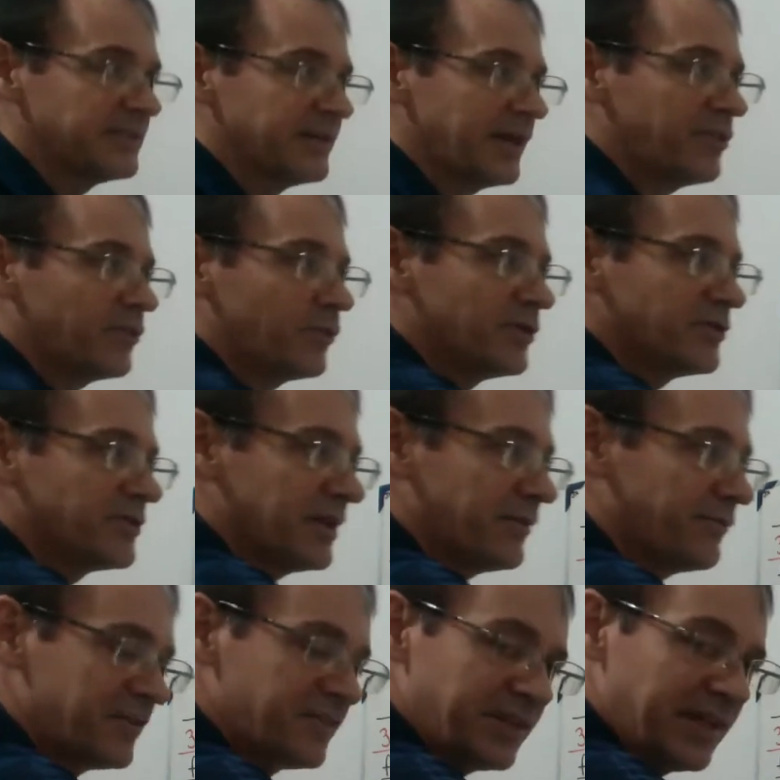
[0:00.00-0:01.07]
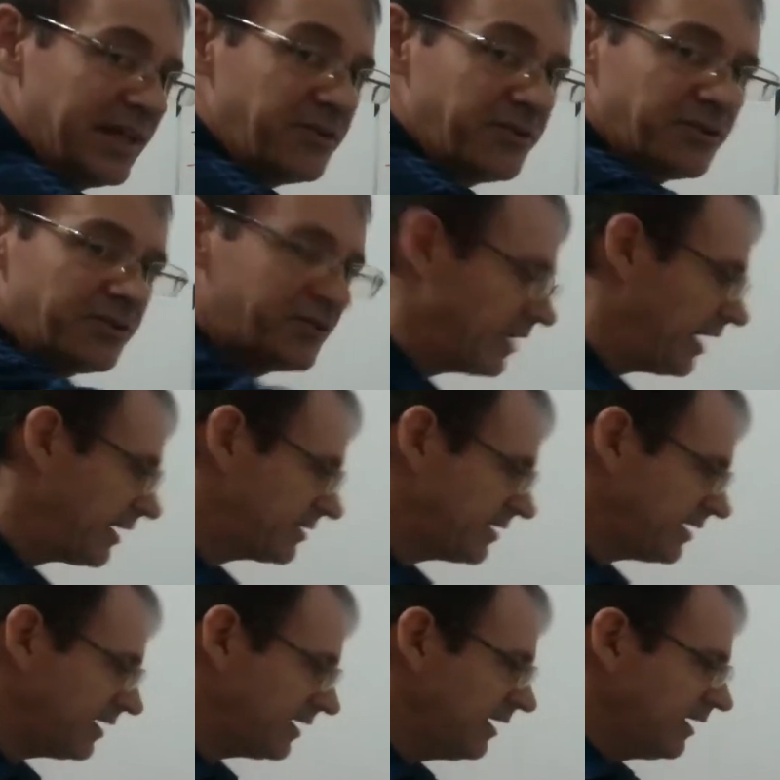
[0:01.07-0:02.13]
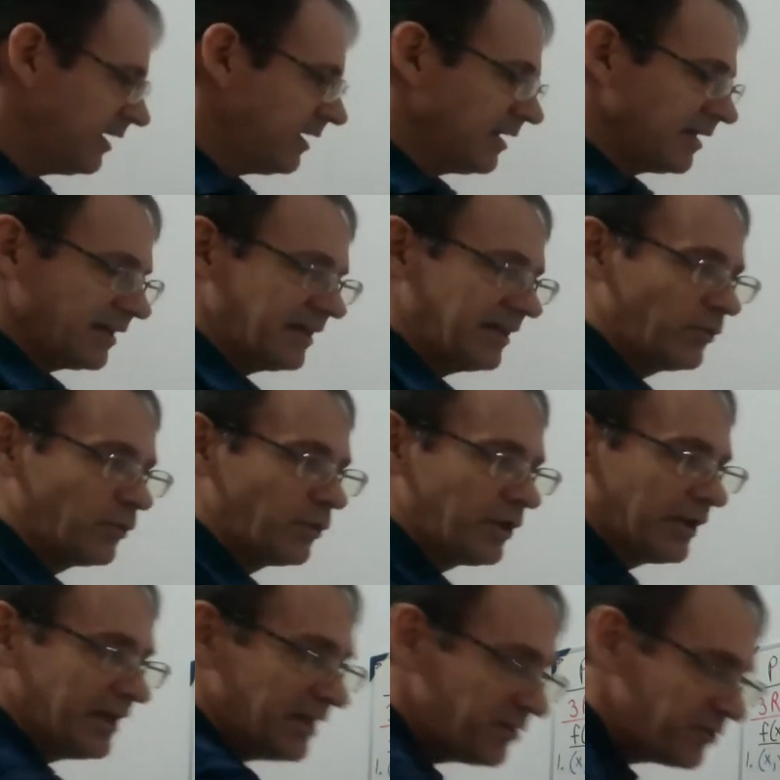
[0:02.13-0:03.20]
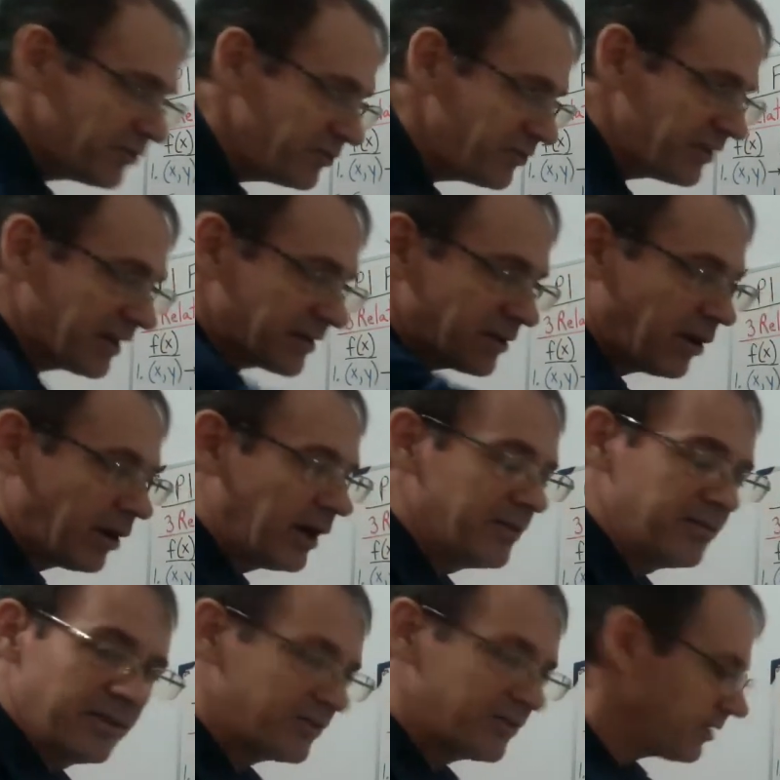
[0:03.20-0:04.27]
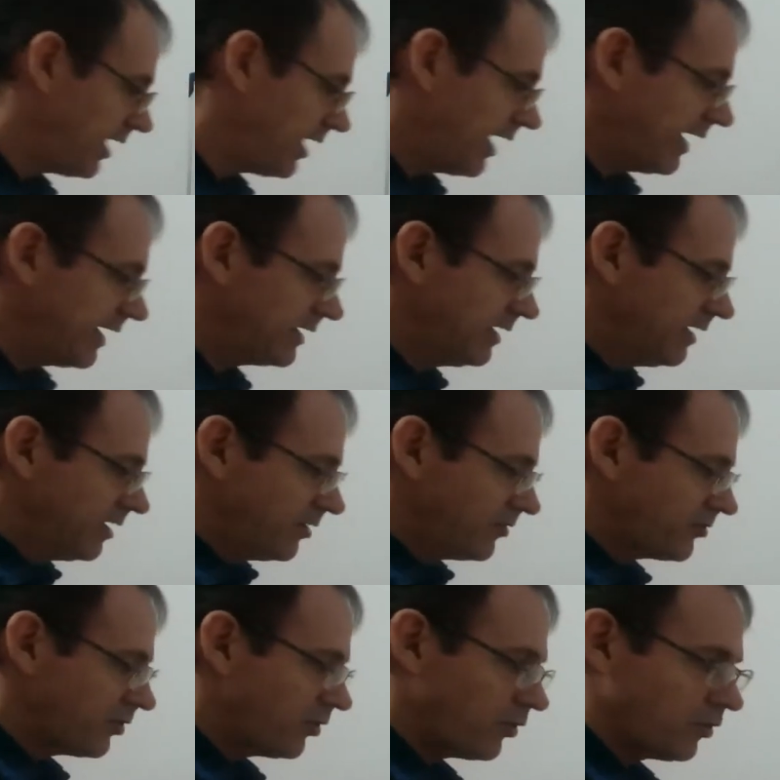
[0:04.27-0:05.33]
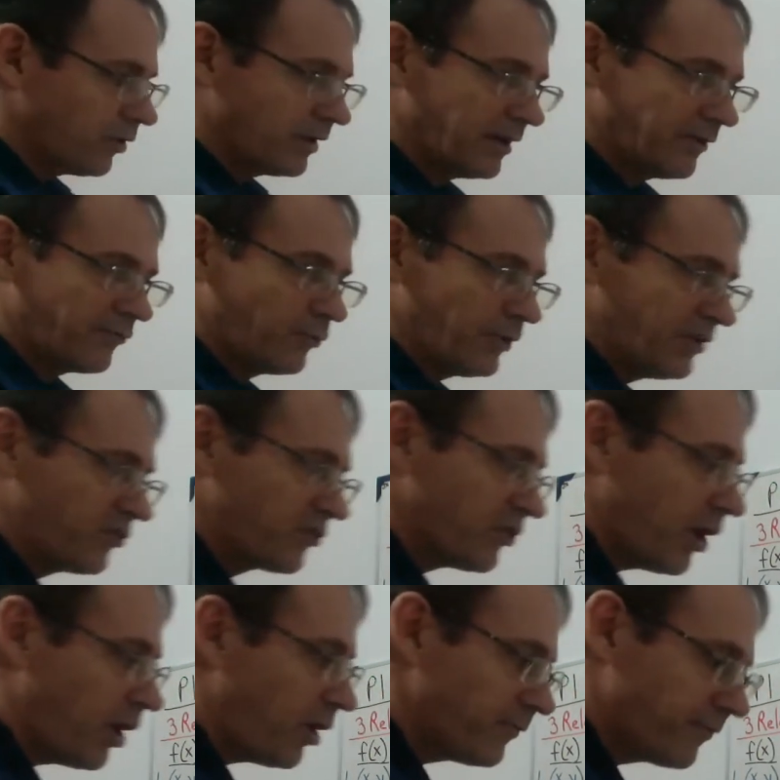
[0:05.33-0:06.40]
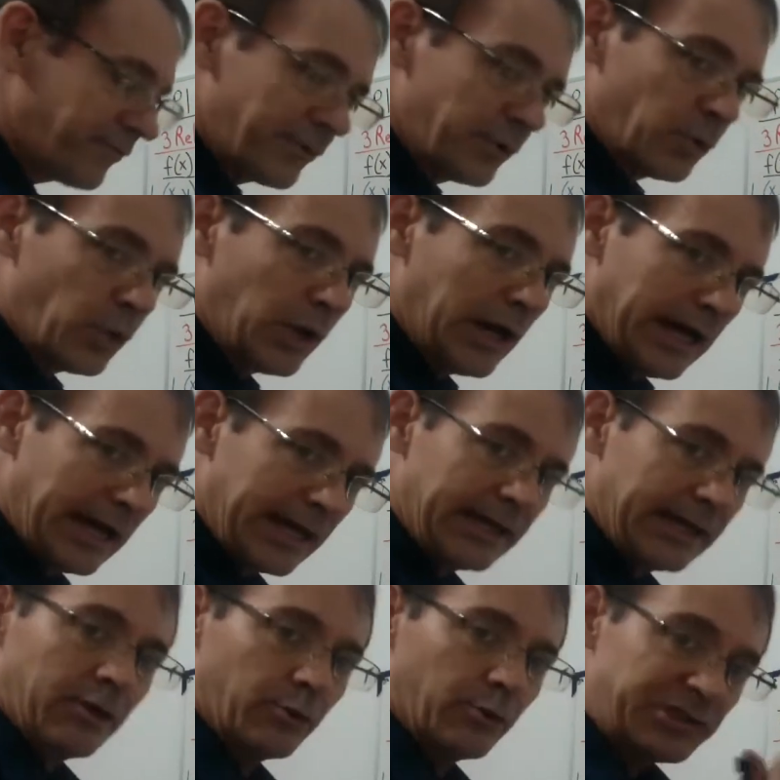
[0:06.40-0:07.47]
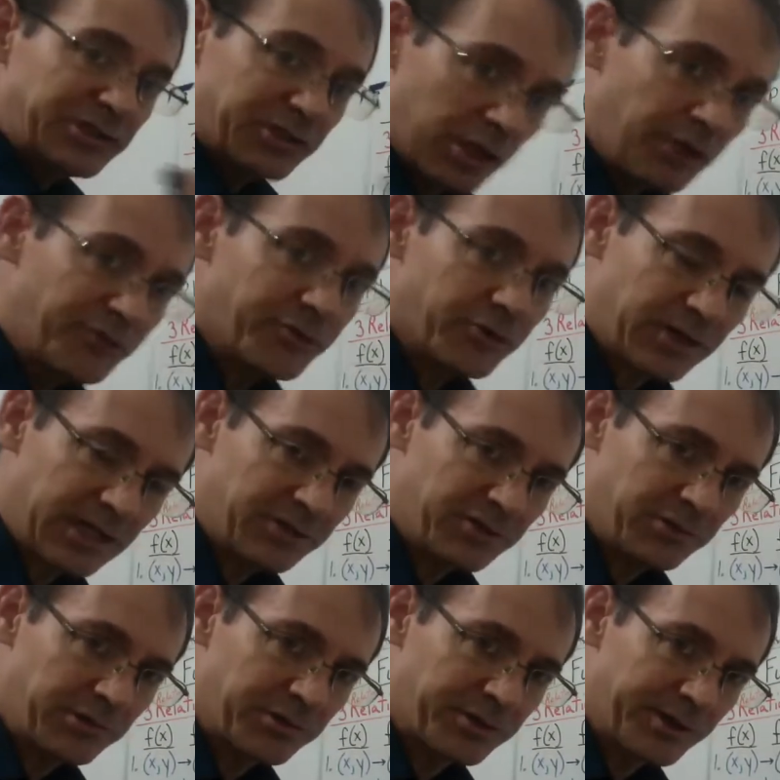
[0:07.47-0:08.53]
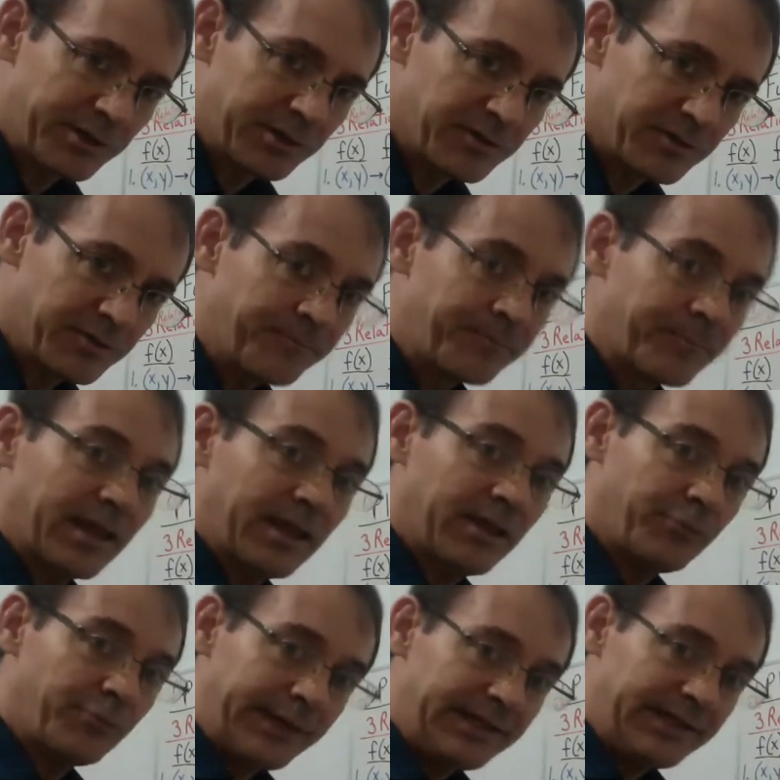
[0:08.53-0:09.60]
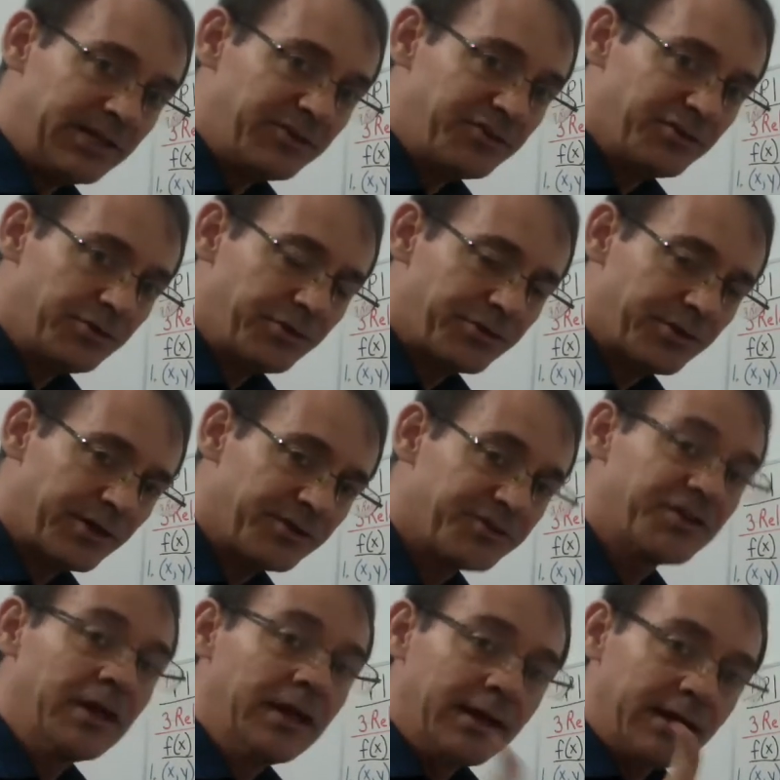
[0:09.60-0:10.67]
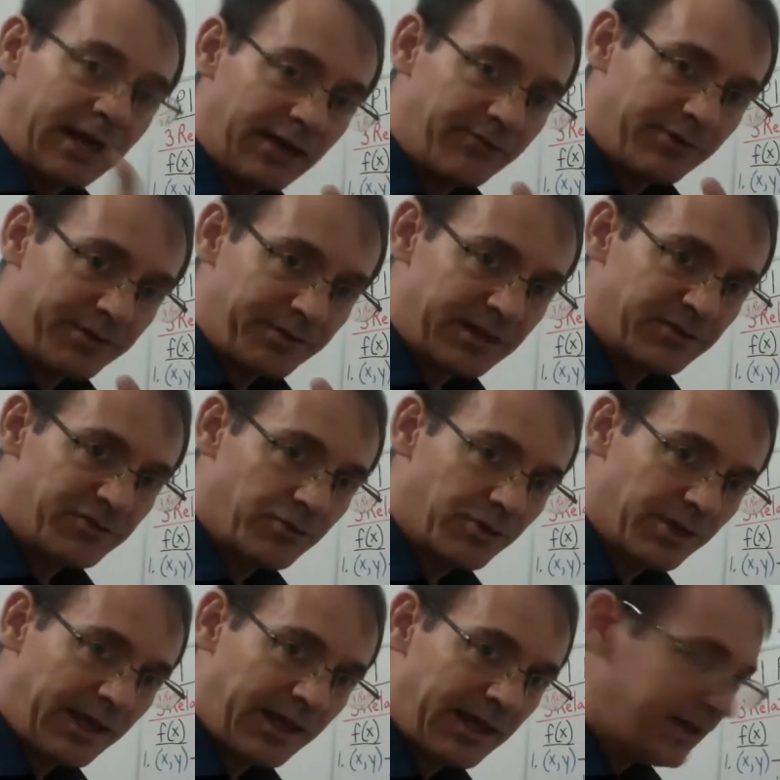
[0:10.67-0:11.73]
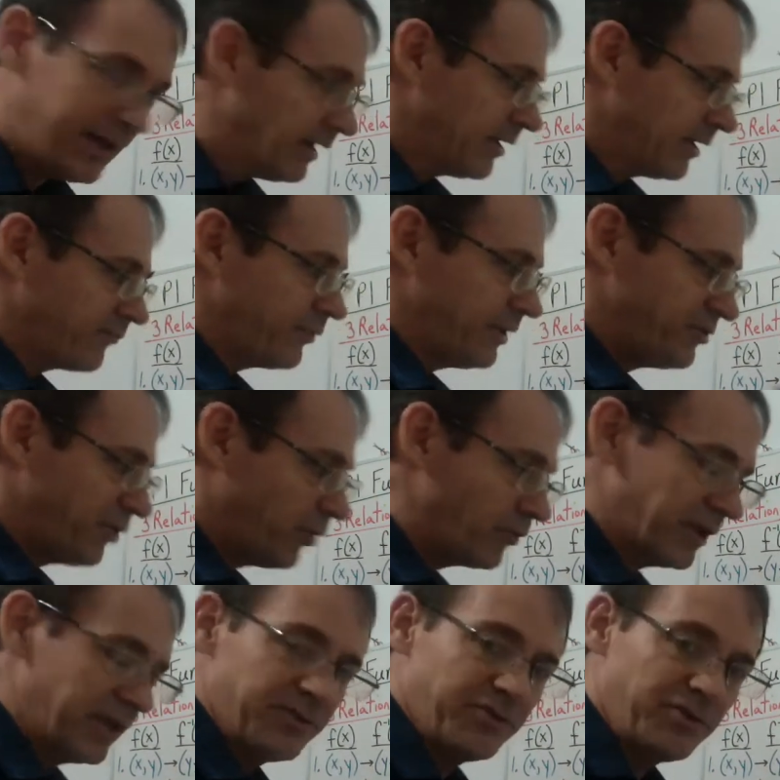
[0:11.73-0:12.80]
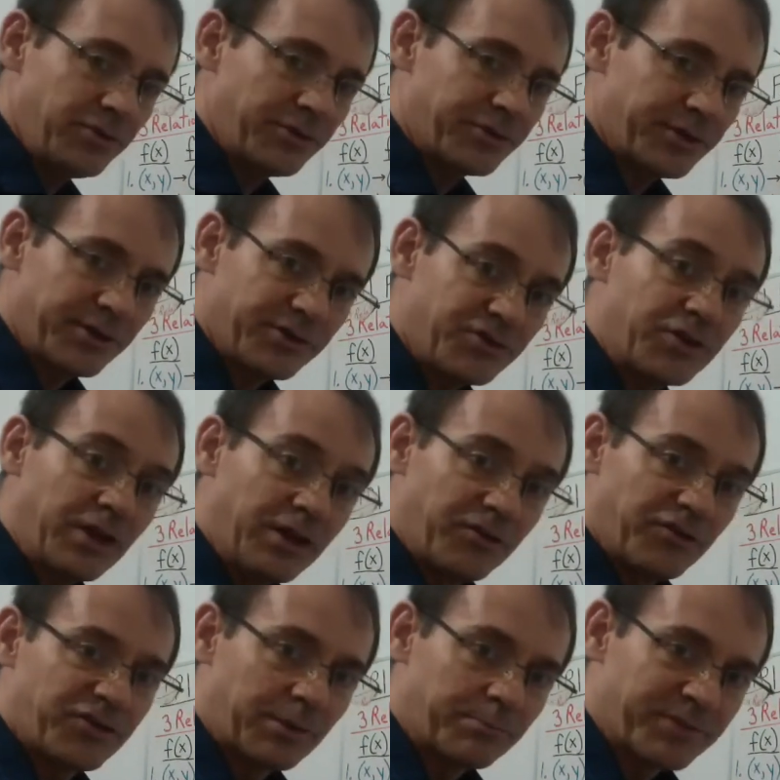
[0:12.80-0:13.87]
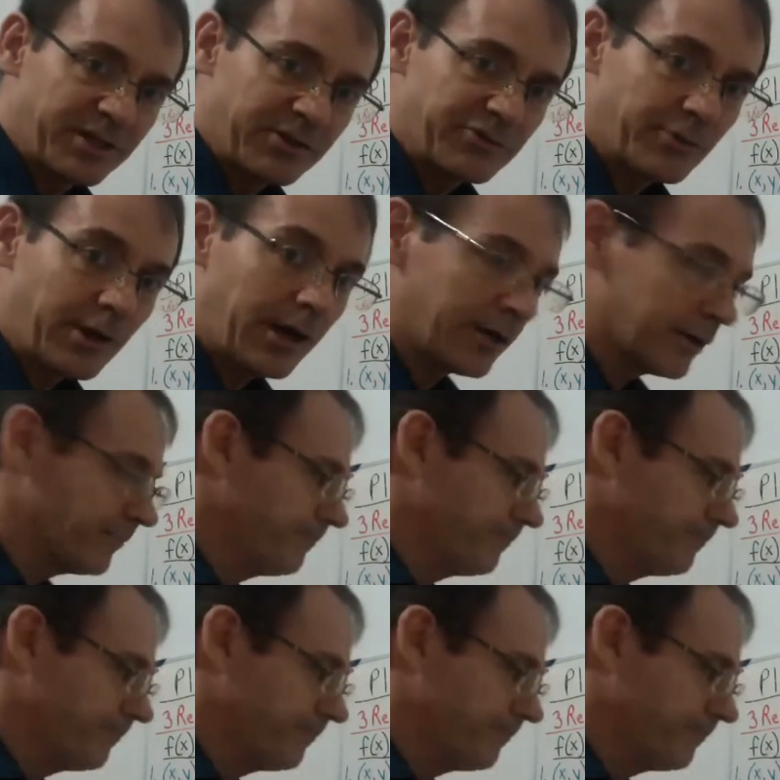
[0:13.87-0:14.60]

In other words, if it's intersecting, it will intersect on this line. So if we solve for y, we should also get 2/3. If we get 2/3, everything's okay. If we don't get 2/3, something's wrong.